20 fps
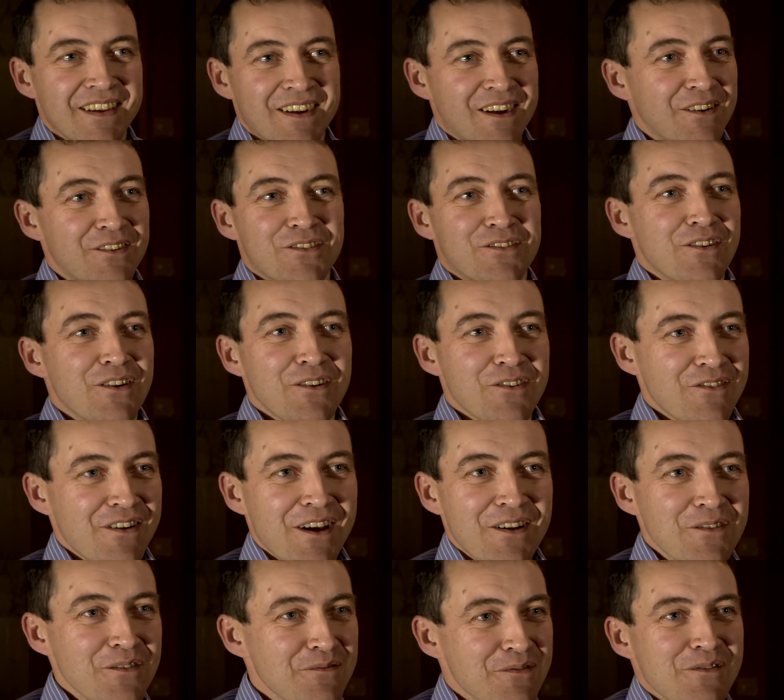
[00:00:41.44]
a truck
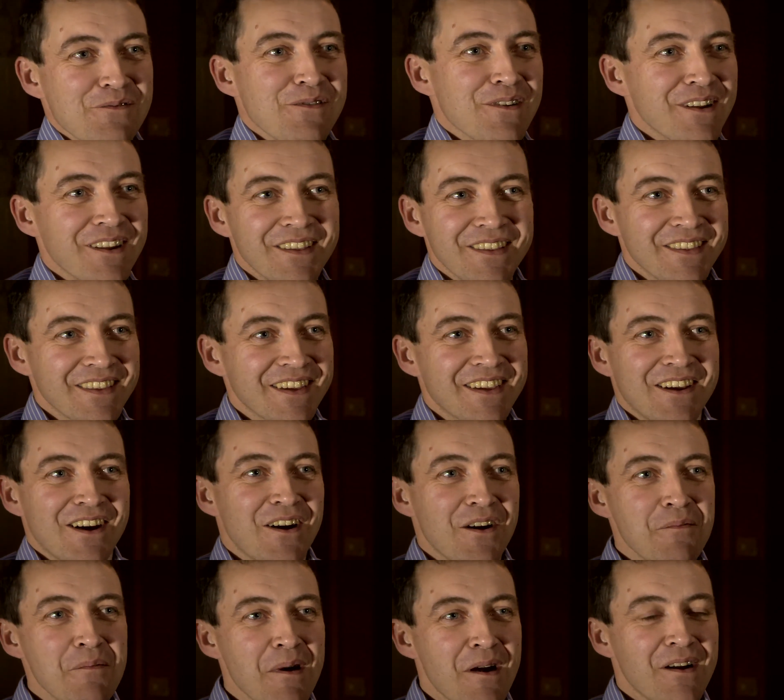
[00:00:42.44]
ran over one in the
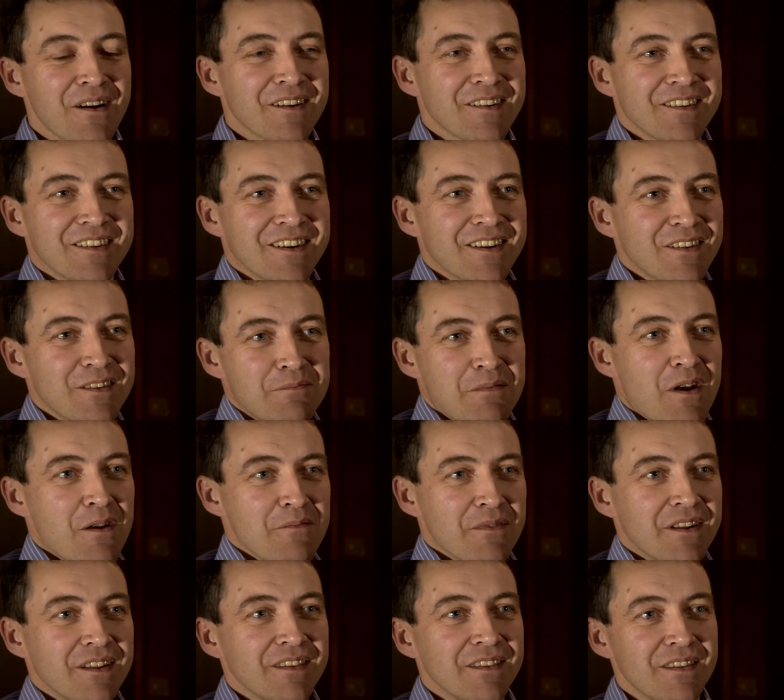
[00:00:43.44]
car park as an
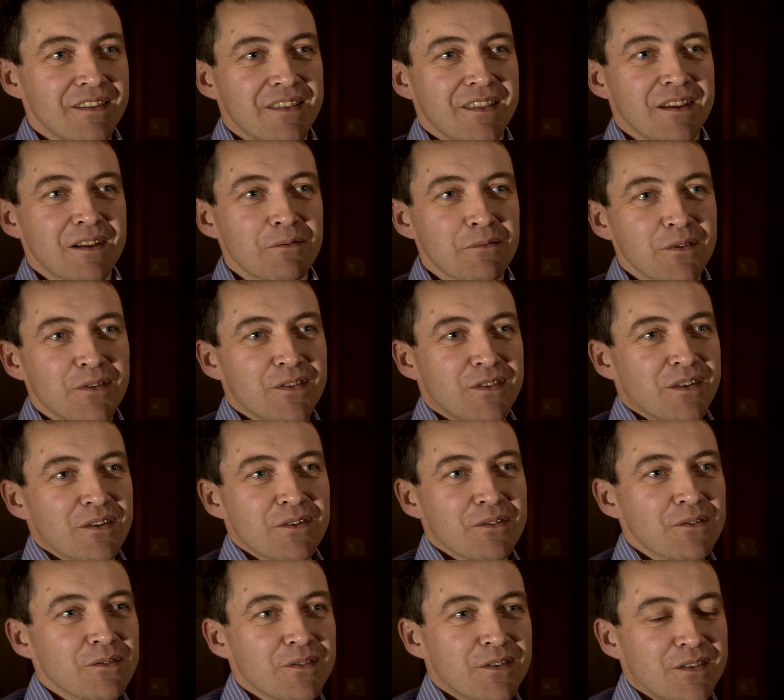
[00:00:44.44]
experiment, and the thing was
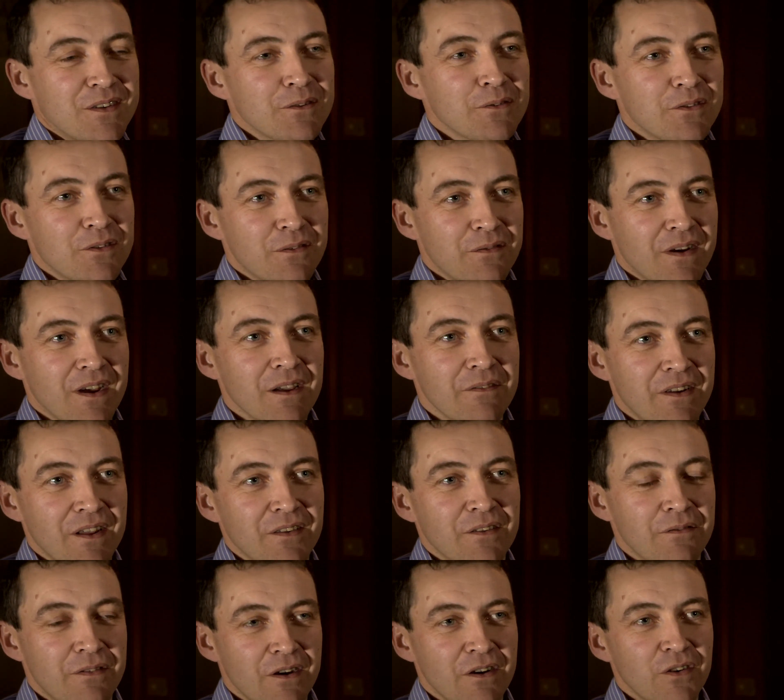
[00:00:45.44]
still survived. It
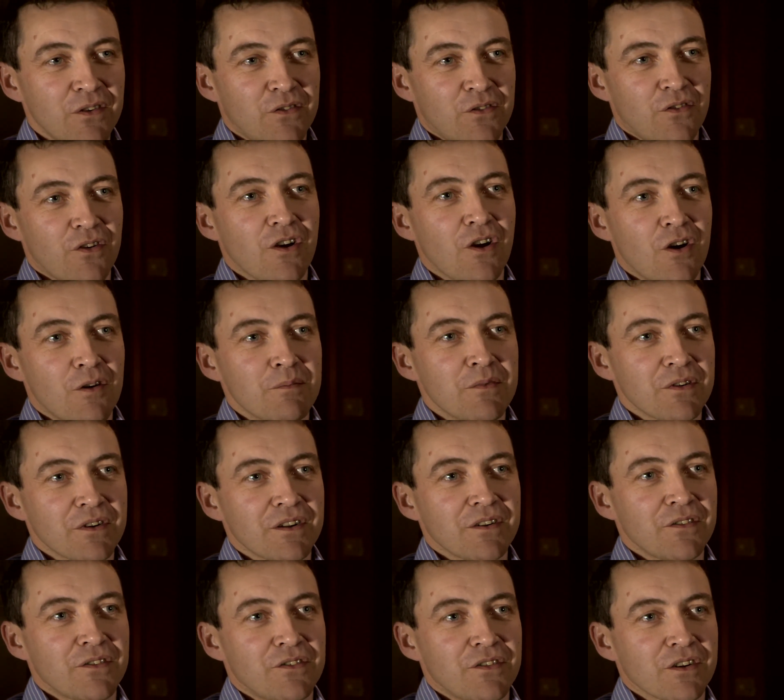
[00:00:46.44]
has a very strong armoured
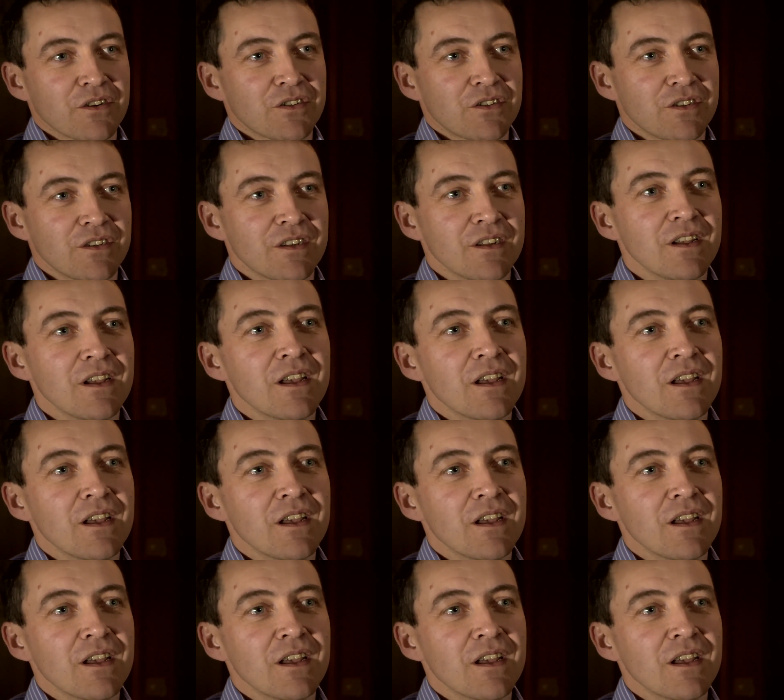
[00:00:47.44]
construction.